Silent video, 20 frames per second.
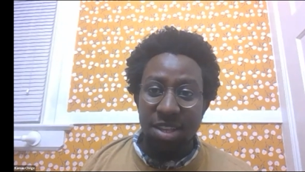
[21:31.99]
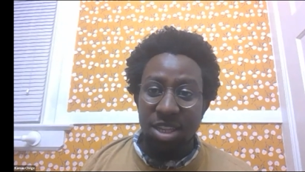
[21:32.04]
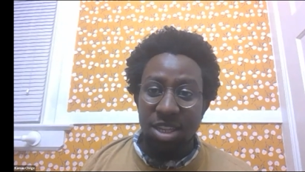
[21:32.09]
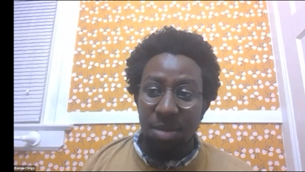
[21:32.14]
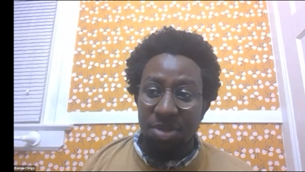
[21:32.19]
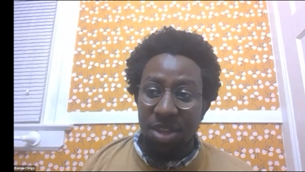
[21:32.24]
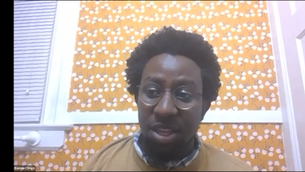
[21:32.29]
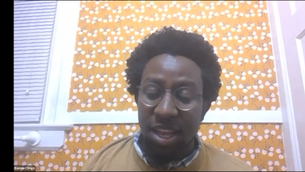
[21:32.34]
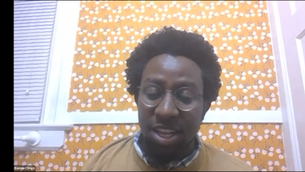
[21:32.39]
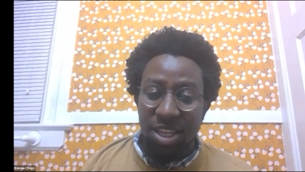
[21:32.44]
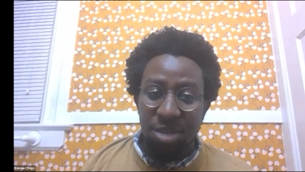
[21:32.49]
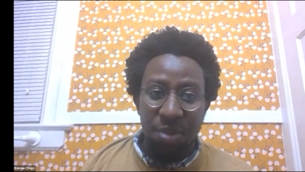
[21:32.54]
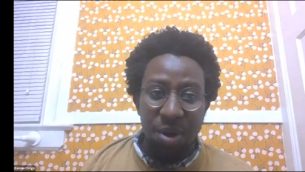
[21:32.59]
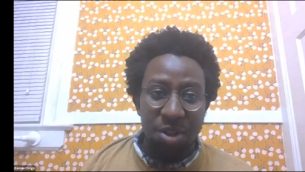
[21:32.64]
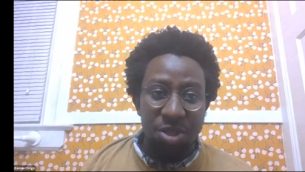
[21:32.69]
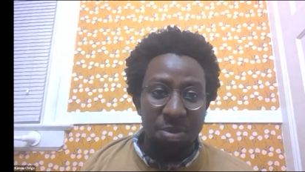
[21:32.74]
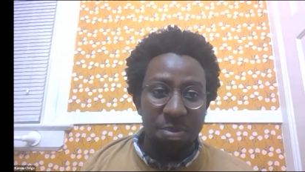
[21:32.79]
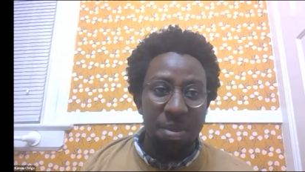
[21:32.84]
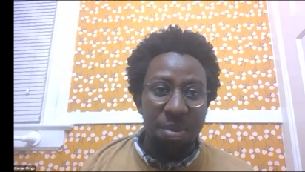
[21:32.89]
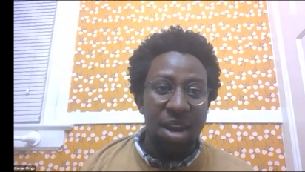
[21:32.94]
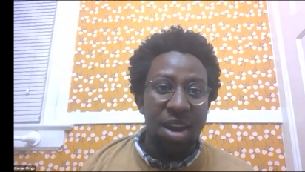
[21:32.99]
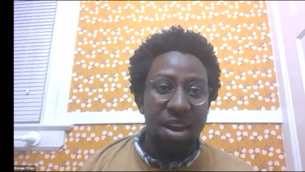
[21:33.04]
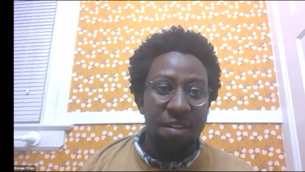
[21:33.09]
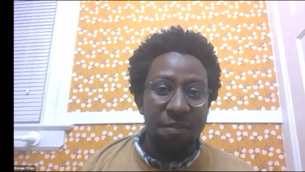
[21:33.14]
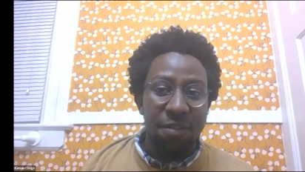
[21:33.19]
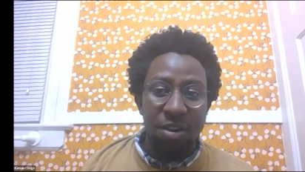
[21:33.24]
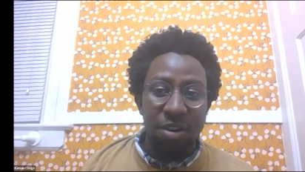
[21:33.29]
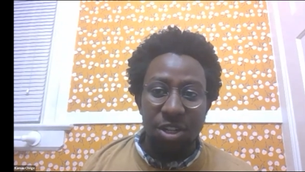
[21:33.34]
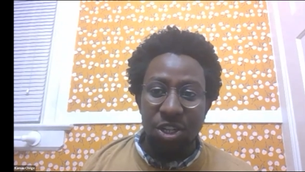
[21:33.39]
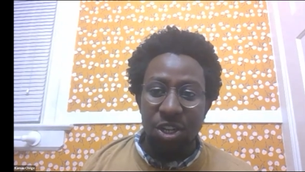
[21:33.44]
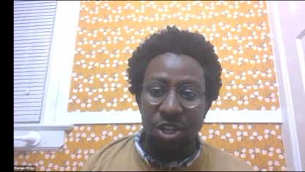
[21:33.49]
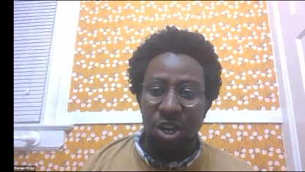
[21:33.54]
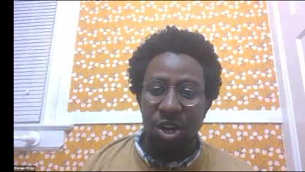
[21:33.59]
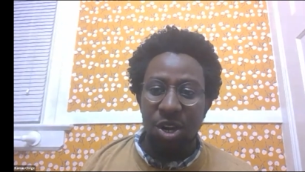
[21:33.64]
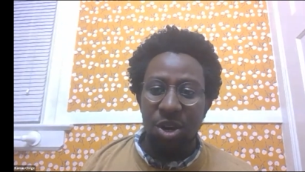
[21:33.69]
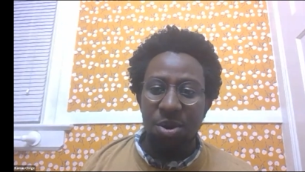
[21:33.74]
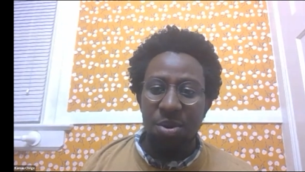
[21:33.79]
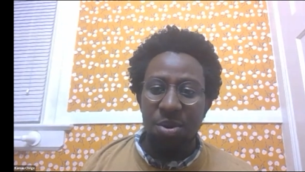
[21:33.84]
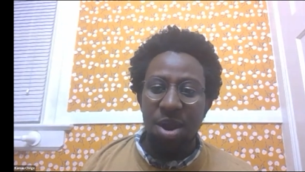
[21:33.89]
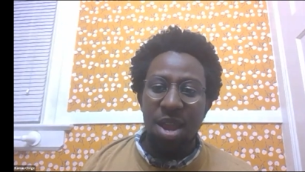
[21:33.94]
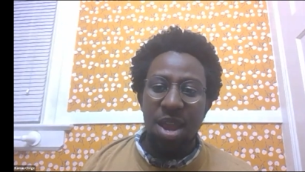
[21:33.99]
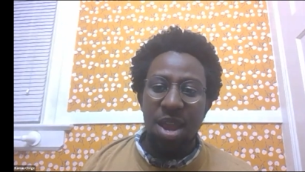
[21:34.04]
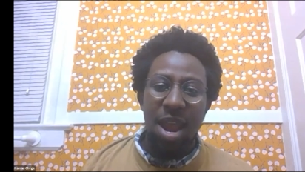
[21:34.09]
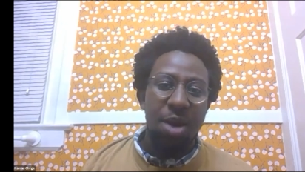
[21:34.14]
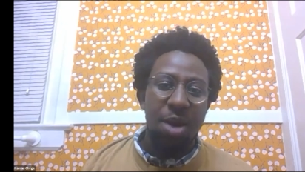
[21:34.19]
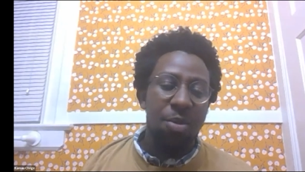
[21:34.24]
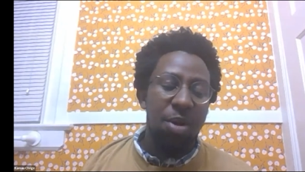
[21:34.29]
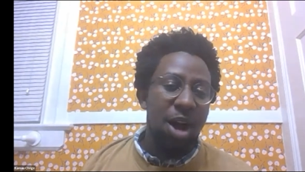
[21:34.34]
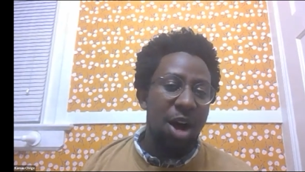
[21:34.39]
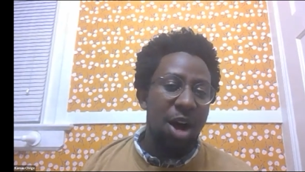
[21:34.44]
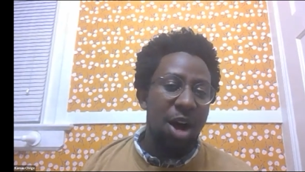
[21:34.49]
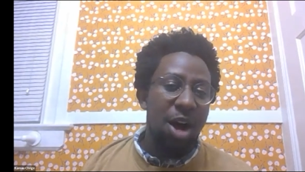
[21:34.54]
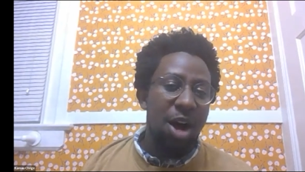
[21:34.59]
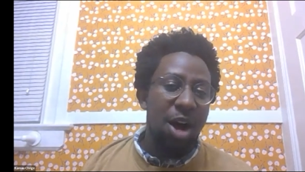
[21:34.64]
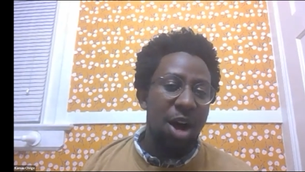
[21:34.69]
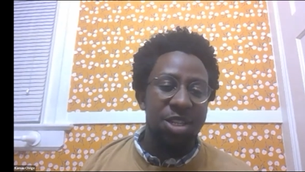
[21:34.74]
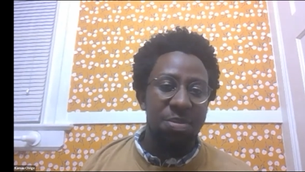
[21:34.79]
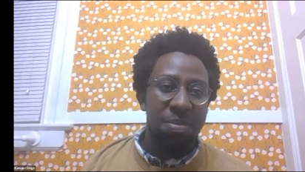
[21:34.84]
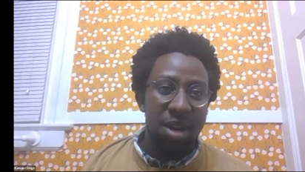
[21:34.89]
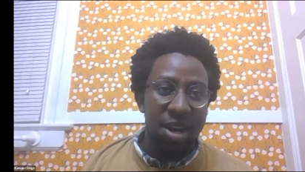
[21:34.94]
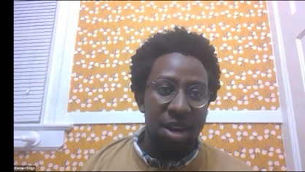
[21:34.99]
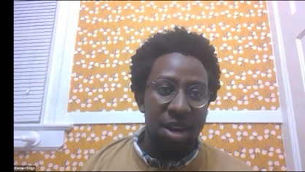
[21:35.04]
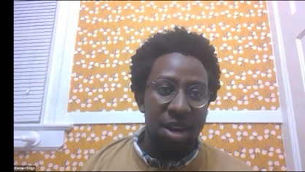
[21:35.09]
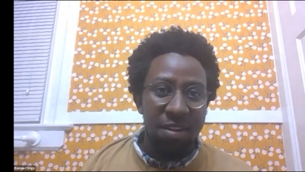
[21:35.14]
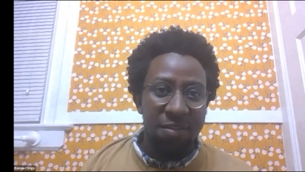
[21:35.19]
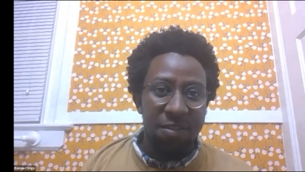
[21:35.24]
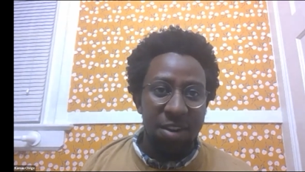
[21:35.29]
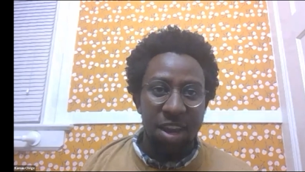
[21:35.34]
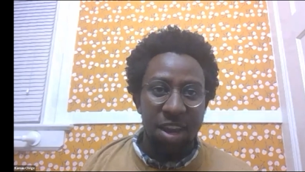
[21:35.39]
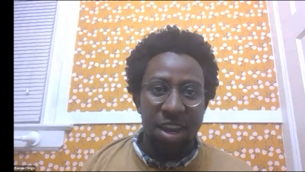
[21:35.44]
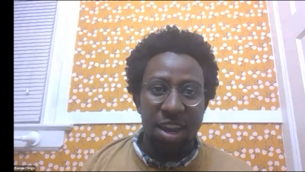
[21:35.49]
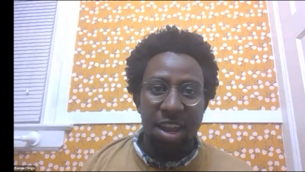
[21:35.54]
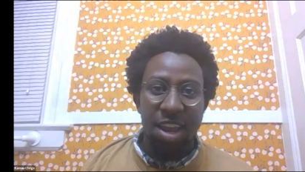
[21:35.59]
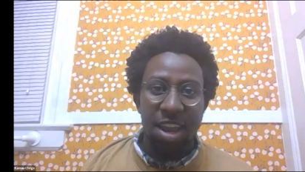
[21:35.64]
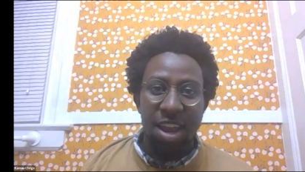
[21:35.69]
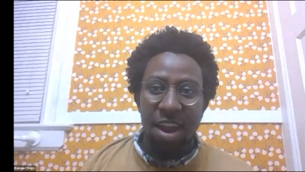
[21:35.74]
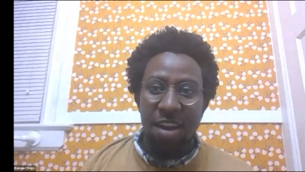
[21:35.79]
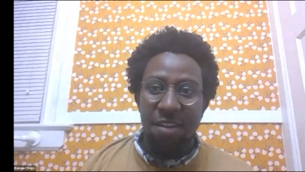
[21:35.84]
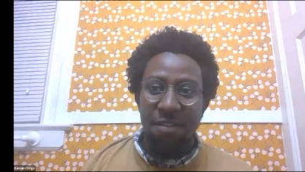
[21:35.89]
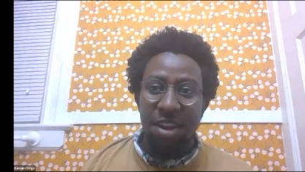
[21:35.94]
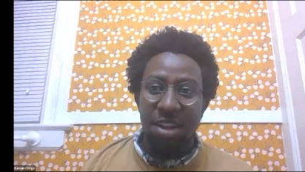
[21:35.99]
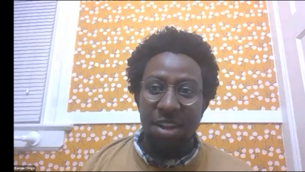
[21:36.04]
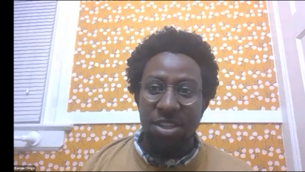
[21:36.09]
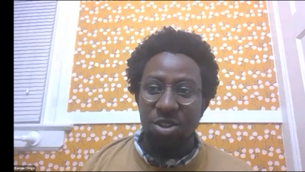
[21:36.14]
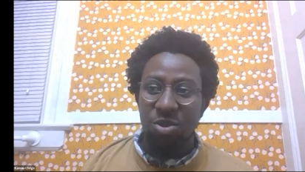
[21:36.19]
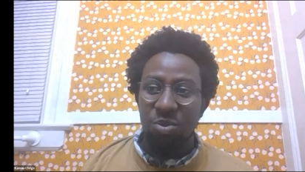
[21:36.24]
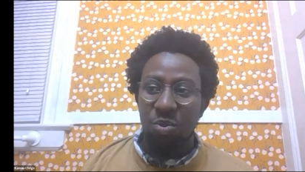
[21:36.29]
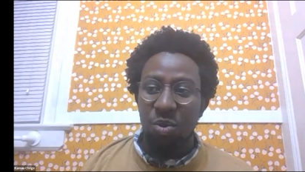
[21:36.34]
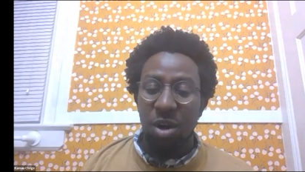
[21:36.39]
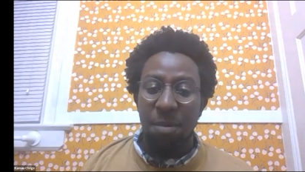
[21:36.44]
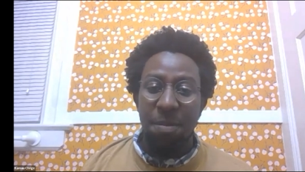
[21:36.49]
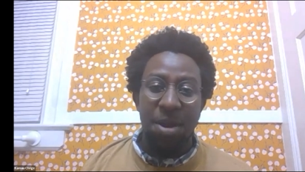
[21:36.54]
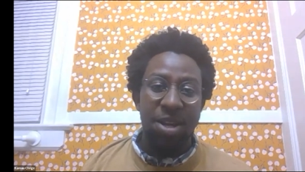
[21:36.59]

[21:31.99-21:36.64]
something that's both meaningful to you and will help us meaningfully advance this work,